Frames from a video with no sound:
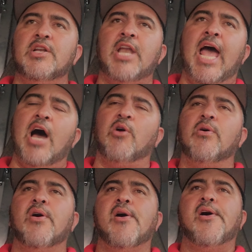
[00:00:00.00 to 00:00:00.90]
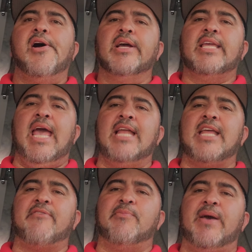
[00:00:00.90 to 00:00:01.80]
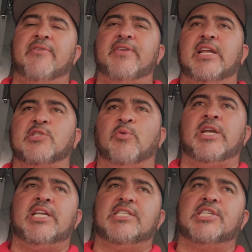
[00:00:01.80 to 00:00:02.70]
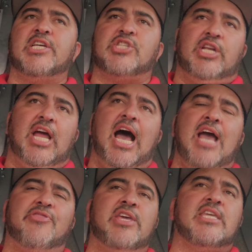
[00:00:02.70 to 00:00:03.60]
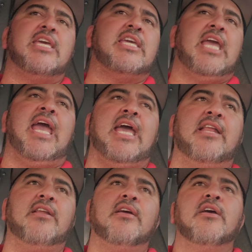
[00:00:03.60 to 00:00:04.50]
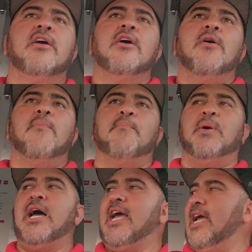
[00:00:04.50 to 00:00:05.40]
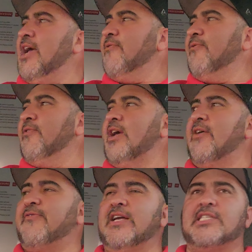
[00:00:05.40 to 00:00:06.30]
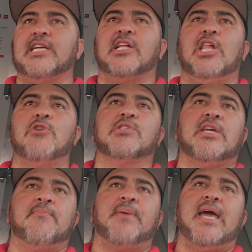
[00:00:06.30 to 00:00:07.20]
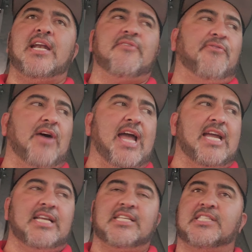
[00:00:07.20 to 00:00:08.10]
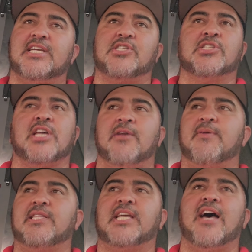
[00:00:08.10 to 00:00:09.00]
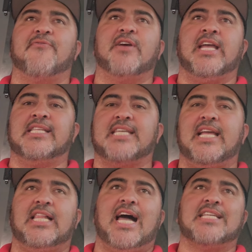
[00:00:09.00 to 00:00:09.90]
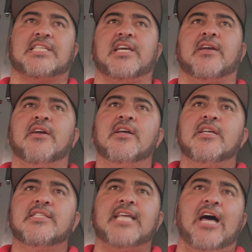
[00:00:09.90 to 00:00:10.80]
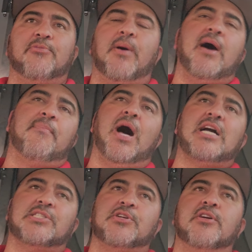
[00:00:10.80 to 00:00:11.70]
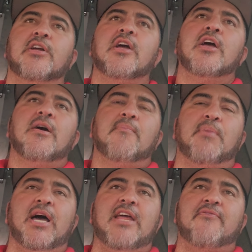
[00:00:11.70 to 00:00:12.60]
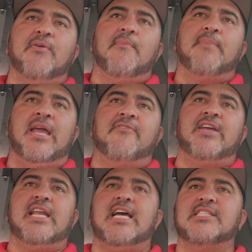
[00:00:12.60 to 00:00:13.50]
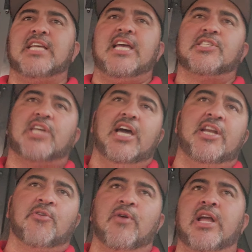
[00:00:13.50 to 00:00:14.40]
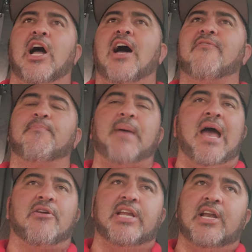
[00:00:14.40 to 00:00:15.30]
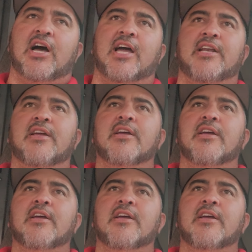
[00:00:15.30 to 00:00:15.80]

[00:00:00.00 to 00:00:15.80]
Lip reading: Now, can David Benavidez win a decision? I think he can, but if it's a close competitive fight, a decision's going to be tough against a classic southpaw boxer. But if Benavidez is cutting the ring off, pounding on